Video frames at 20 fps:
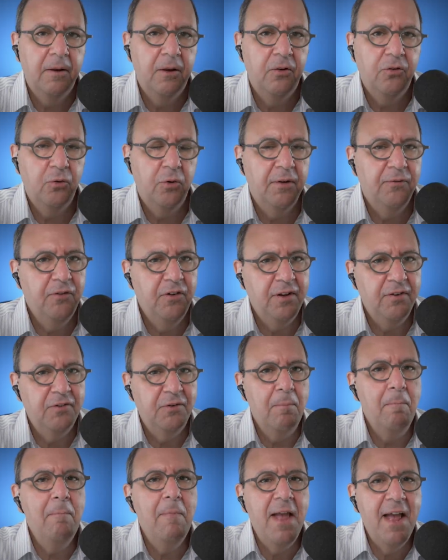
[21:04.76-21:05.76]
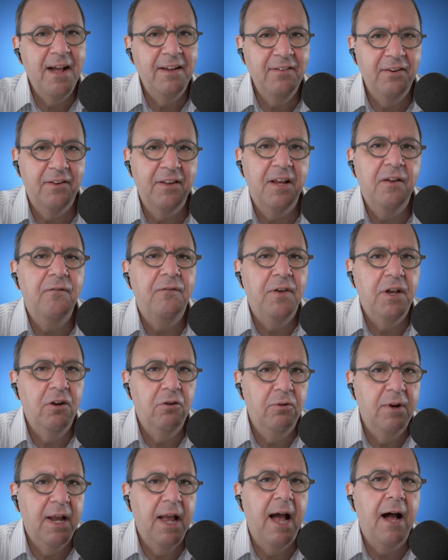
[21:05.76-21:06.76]
sort of dismantling,
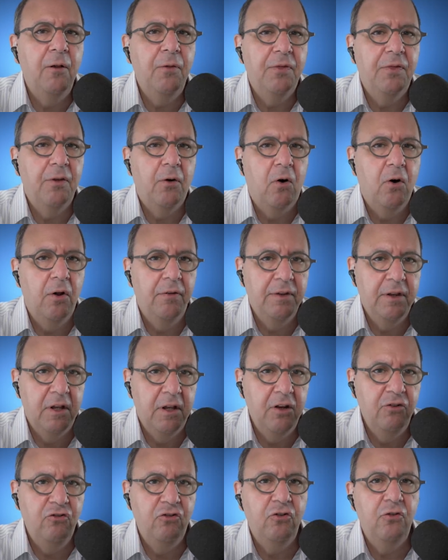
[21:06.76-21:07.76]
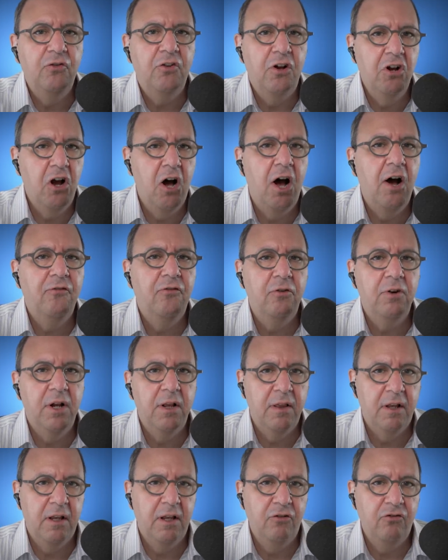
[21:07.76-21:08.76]
figuring out the, all the issues,
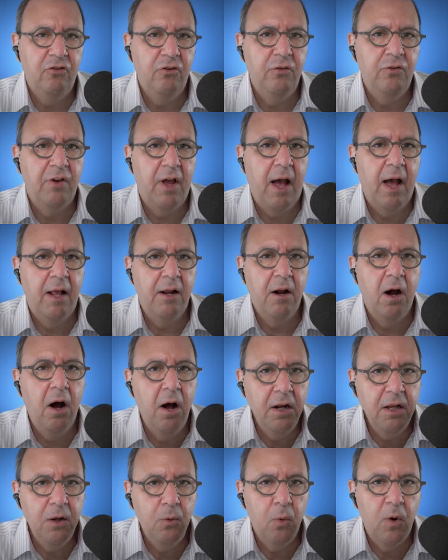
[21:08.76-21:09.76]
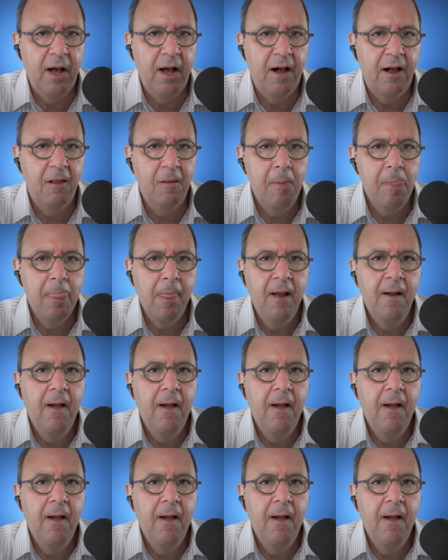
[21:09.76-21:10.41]
uncovering the issues at Honeywell,